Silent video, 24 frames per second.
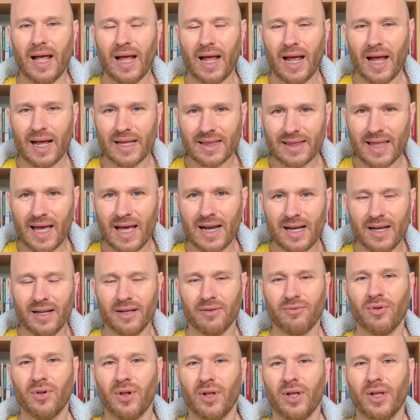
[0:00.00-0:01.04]
at that
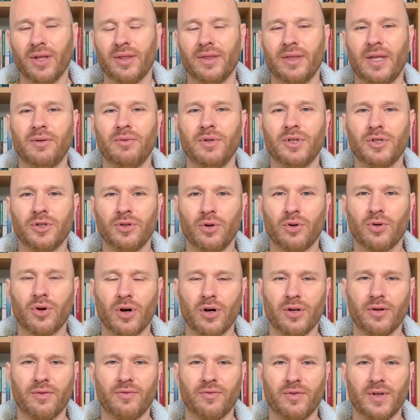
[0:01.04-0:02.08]
level there is no
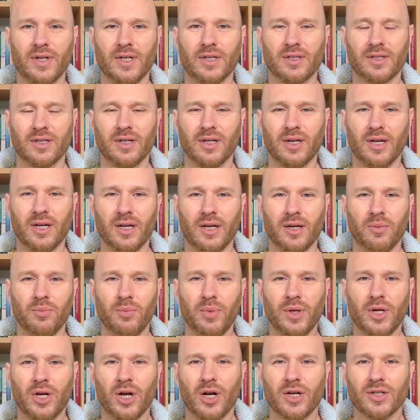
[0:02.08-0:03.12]
conflict,
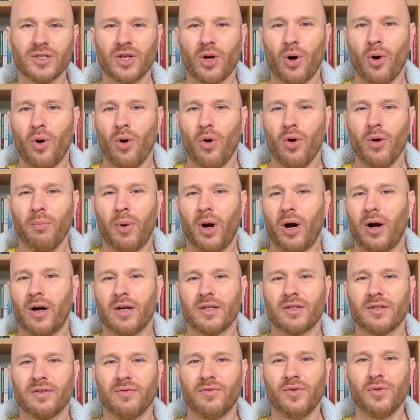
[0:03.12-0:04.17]
because all
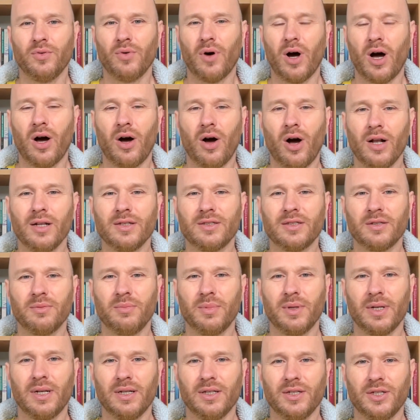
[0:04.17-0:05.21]
parts of you are
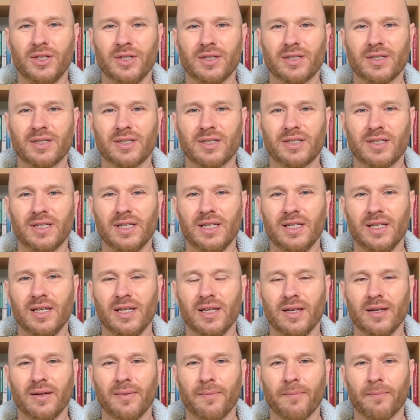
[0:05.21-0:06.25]
ultimately just
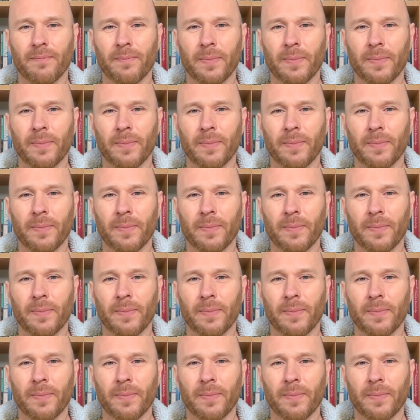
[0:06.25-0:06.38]
seeking